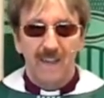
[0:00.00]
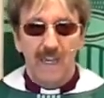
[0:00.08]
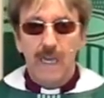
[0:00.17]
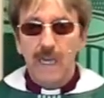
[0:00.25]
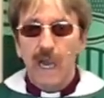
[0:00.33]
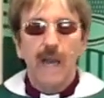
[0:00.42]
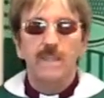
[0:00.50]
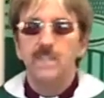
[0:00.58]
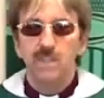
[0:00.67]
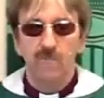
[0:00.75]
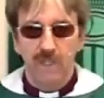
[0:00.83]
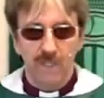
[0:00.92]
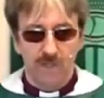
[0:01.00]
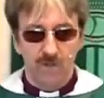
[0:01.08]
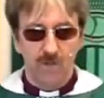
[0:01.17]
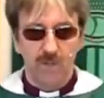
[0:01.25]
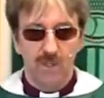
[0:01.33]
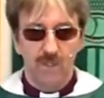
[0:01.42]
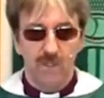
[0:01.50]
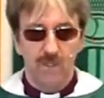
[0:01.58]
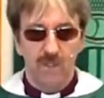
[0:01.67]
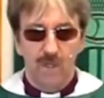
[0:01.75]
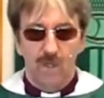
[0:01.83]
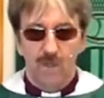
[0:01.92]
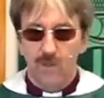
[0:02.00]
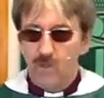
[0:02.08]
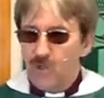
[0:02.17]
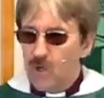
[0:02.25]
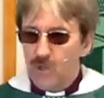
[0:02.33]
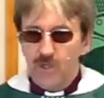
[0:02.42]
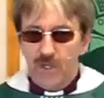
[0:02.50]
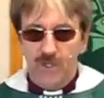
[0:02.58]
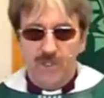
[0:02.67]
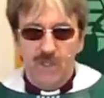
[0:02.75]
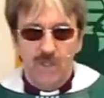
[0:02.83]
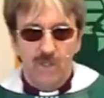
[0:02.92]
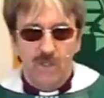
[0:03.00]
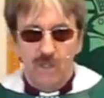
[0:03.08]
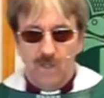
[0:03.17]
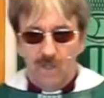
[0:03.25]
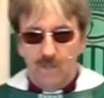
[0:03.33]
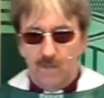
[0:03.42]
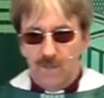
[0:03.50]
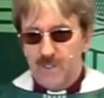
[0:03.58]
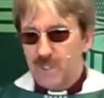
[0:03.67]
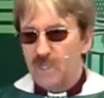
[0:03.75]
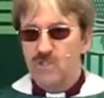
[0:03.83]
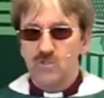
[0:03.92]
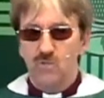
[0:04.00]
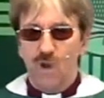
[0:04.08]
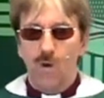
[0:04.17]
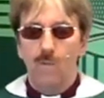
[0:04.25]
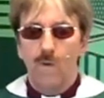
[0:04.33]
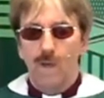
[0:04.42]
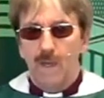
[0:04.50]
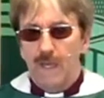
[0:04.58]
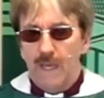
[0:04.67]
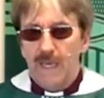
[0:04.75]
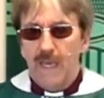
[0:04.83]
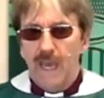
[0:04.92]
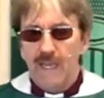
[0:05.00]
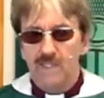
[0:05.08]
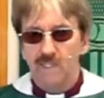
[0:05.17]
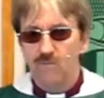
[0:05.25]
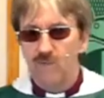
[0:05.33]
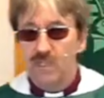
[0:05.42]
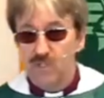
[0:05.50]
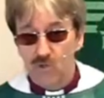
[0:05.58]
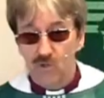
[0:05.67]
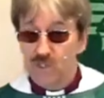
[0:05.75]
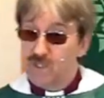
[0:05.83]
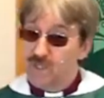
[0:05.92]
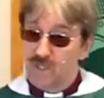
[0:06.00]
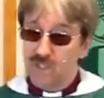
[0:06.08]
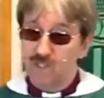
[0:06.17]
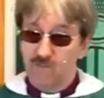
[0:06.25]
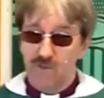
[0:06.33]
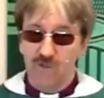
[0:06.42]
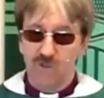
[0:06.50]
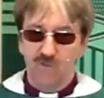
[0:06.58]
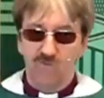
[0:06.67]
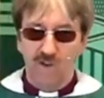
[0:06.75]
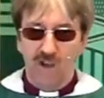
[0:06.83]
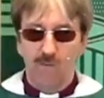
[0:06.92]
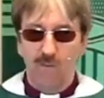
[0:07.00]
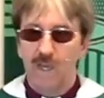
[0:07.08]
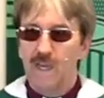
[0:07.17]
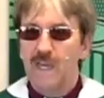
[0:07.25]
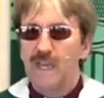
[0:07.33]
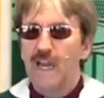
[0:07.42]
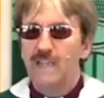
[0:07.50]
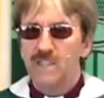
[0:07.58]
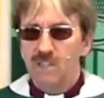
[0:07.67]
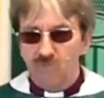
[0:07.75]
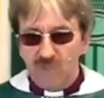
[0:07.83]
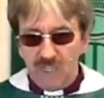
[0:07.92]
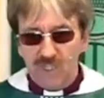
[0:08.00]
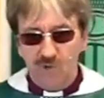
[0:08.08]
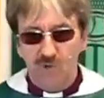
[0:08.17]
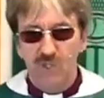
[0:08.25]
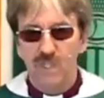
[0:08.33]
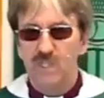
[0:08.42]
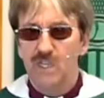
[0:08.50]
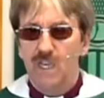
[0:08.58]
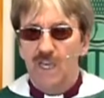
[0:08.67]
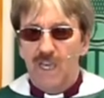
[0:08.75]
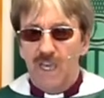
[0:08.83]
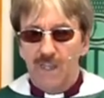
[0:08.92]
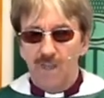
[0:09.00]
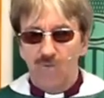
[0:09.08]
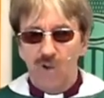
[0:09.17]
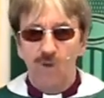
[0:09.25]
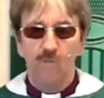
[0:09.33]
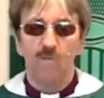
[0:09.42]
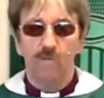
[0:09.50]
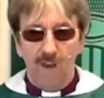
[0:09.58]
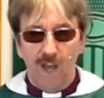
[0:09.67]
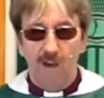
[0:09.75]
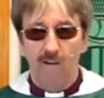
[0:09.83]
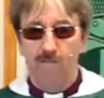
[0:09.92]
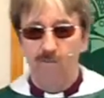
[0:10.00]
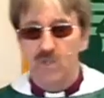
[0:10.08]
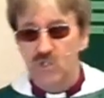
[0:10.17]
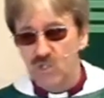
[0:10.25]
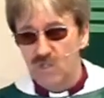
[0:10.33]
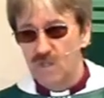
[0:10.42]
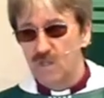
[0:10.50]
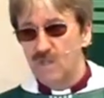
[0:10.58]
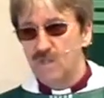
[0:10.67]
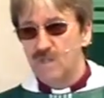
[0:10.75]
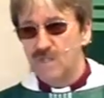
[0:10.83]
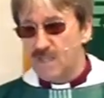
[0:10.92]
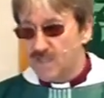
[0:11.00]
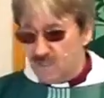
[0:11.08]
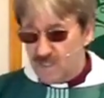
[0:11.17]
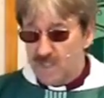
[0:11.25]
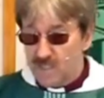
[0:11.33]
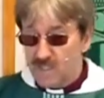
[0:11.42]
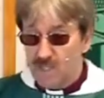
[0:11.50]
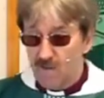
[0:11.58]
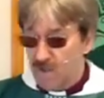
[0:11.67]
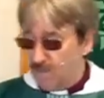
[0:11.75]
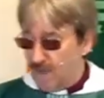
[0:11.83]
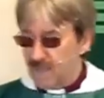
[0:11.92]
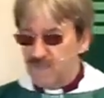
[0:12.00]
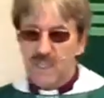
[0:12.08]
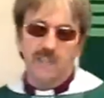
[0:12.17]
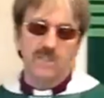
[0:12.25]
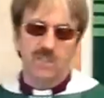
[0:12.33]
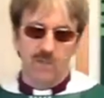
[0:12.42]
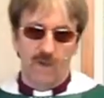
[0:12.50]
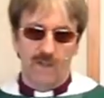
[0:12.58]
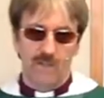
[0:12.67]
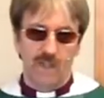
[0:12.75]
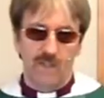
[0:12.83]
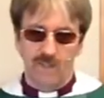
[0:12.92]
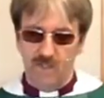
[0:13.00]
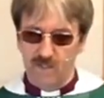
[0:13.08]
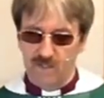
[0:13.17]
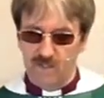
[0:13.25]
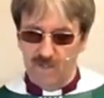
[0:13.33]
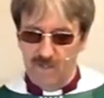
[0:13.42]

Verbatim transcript: he has the resources, not just in the sense realm. He has the resources in the spiritual realm. He has the resources in the realm of love, which doesn't necessarily make sense to our senses.